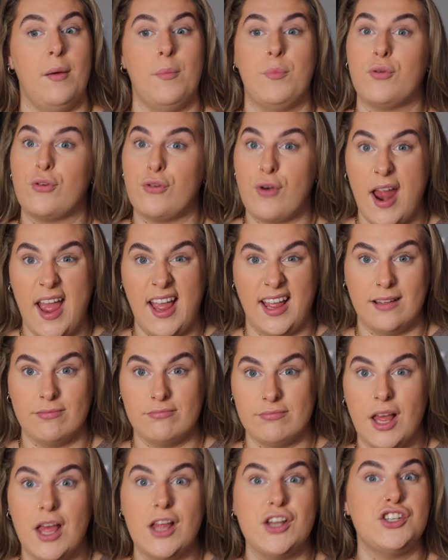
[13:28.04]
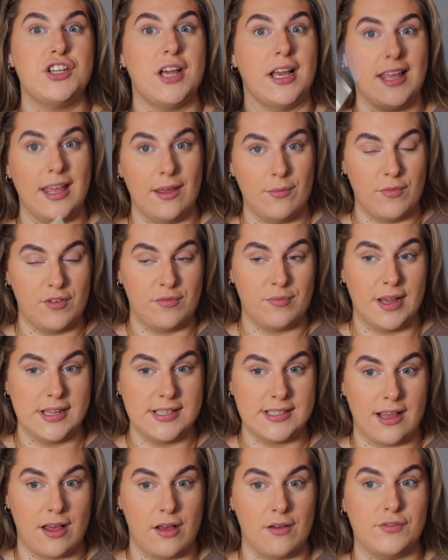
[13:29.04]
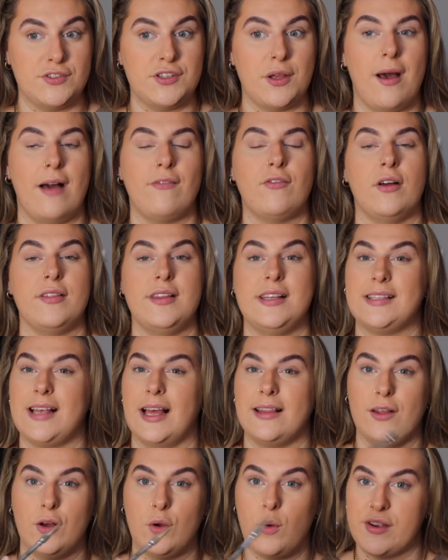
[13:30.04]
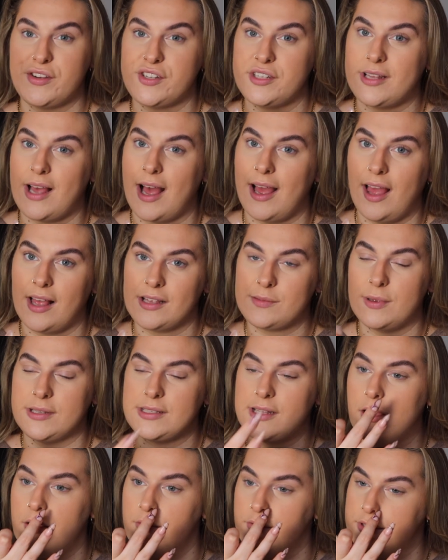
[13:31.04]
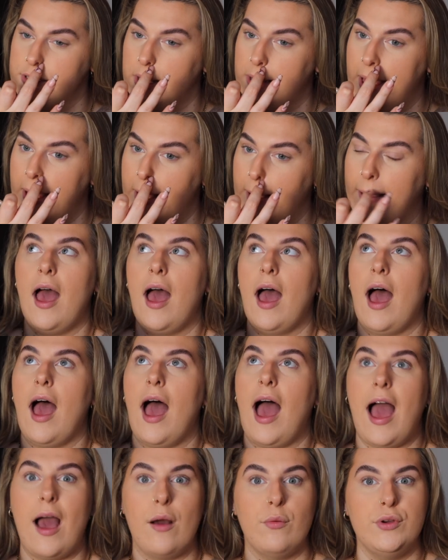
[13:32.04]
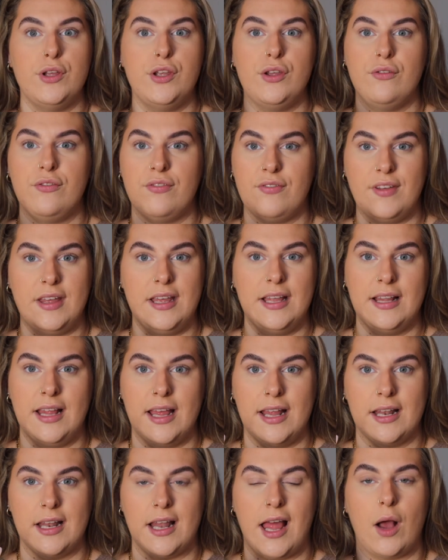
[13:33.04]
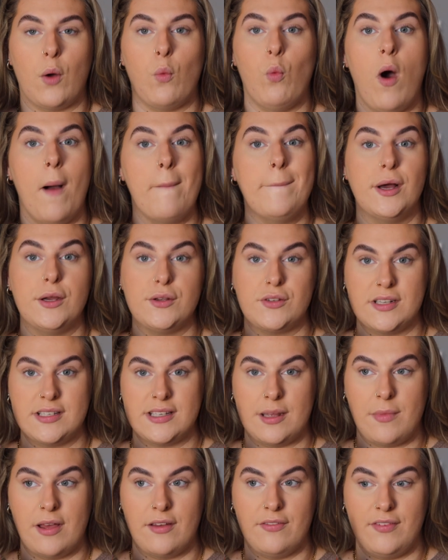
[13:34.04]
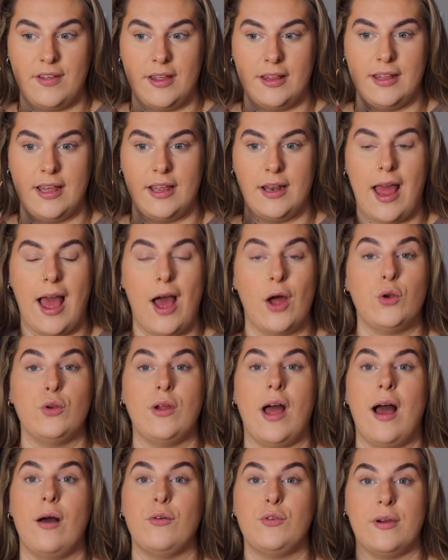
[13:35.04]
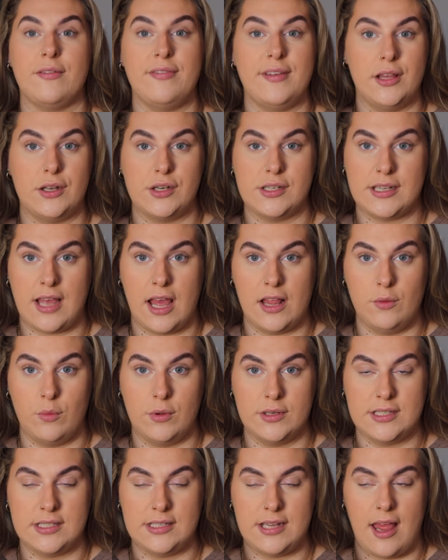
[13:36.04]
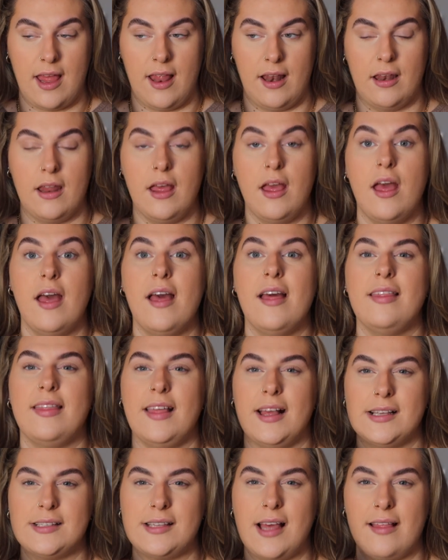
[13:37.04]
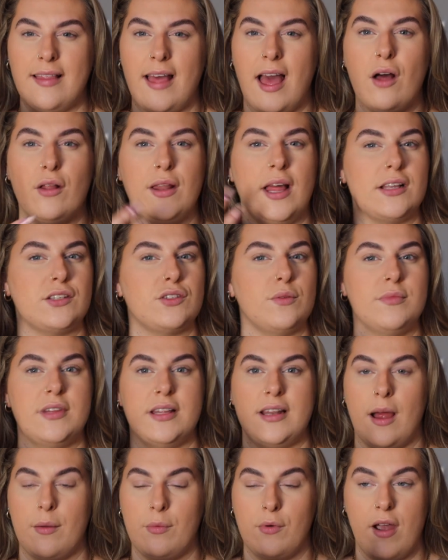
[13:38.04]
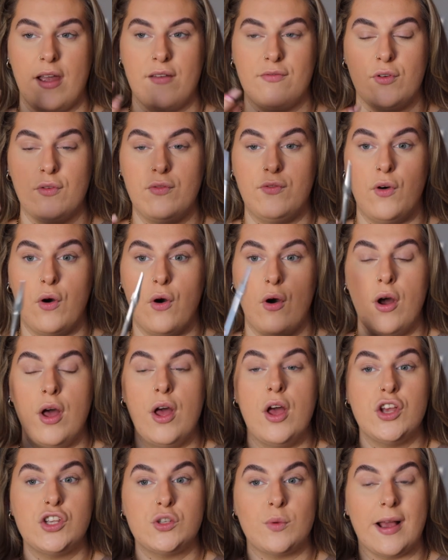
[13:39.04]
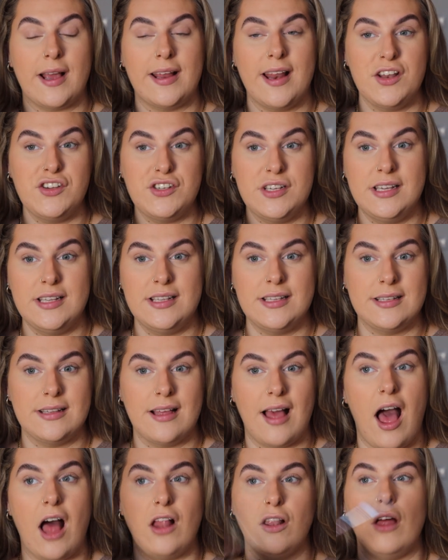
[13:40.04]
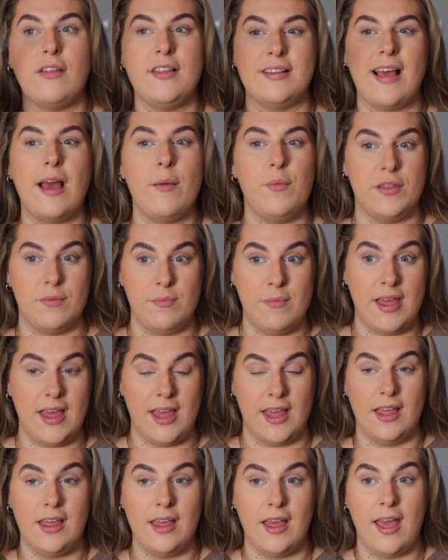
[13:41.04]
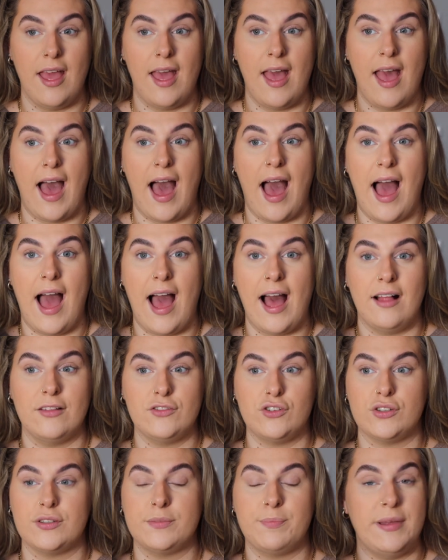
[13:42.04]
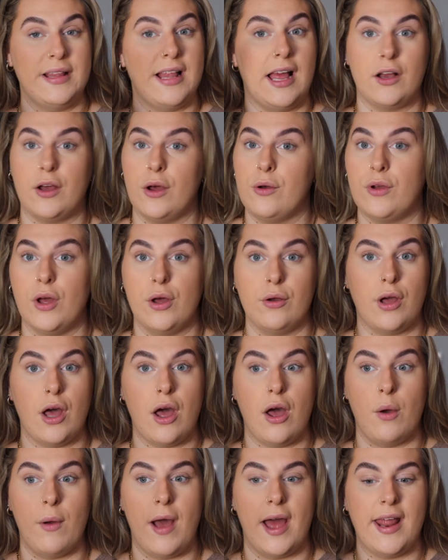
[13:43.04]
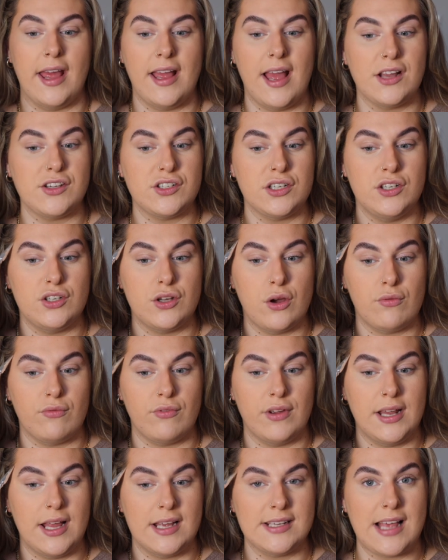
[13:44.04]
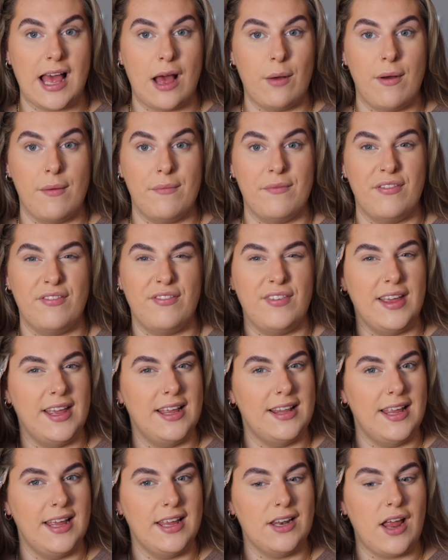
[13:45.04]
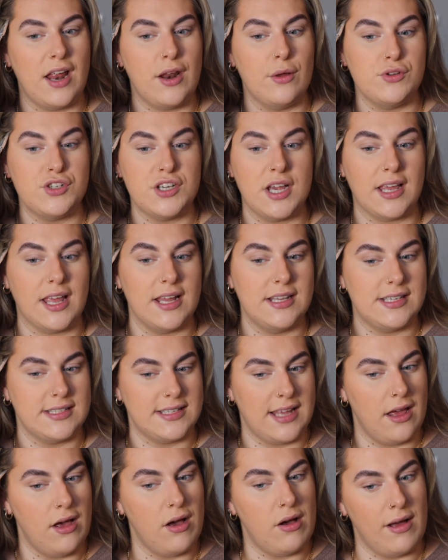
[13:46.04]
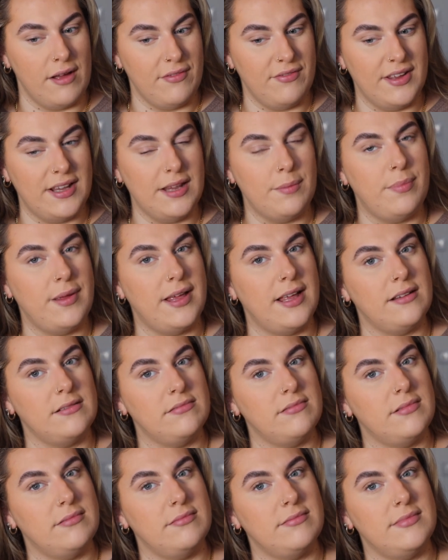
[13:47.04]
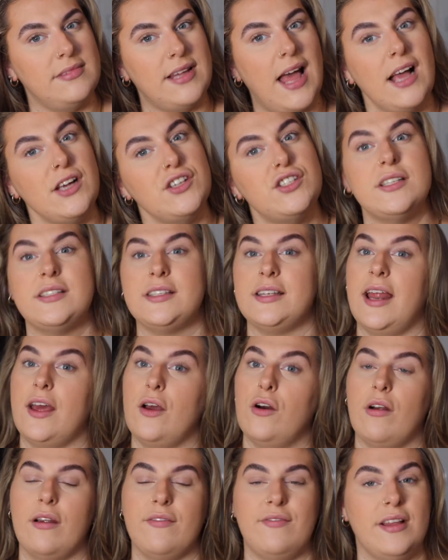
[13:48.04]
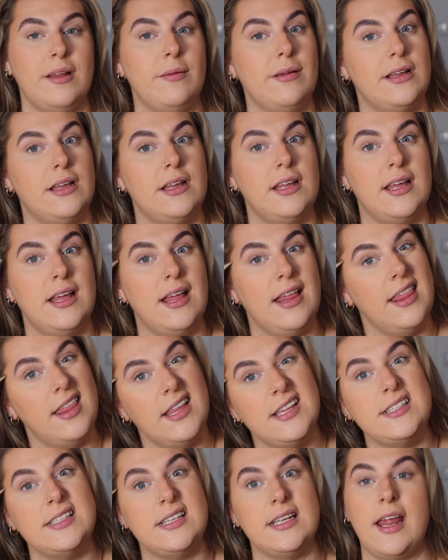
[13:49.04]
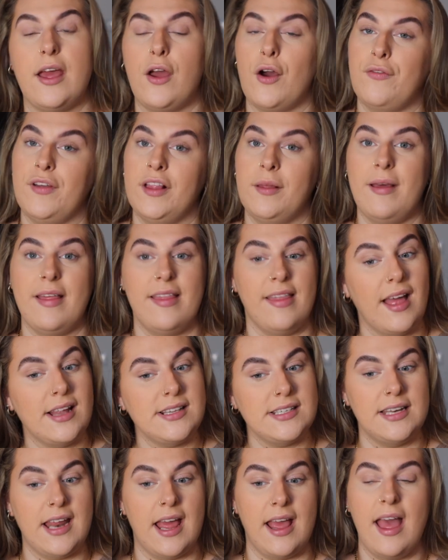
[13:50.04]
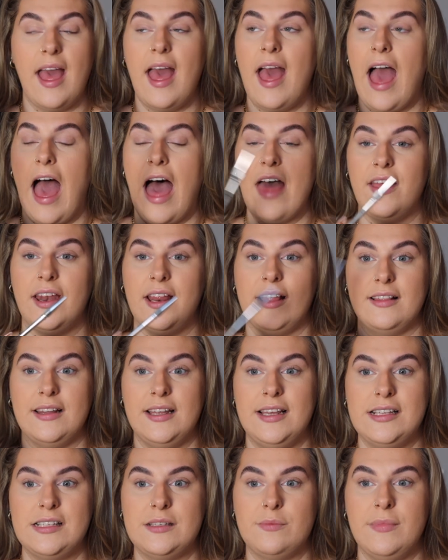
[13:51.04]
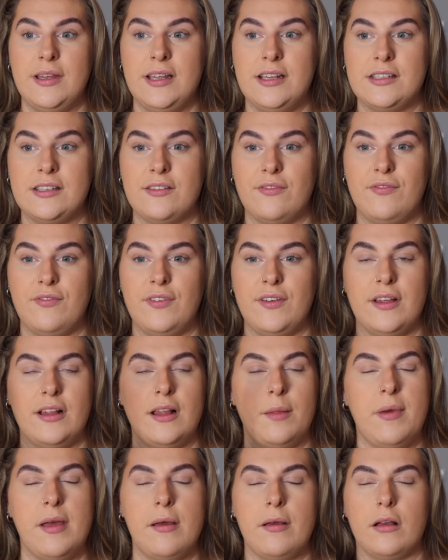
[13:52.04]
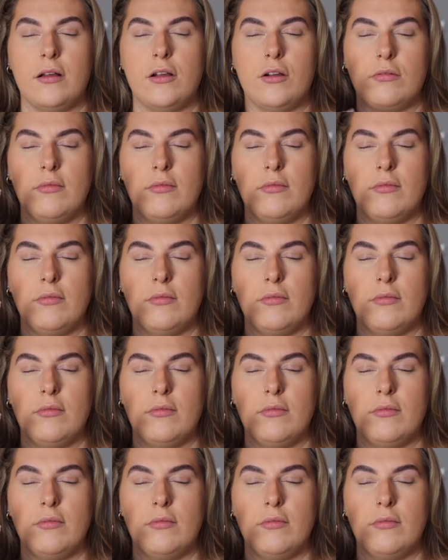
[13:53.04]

pray, check in with myself. So I've got these like little questions that I ask myself. So like, how are you feeling? Like, what emotions am I feeling? How do I feel on a scale of 1 to 10? Things like that are like something that I'm grateful for. So I can actually, a lot of the time with me, I'll just be like, go, go, go. And I actually don't realize how I'm feeling. I don't check in to say, oh, I feel a bit anxious today, or I feel a bit this today, or I feel a bit that today. And then it leads me to feel a bit,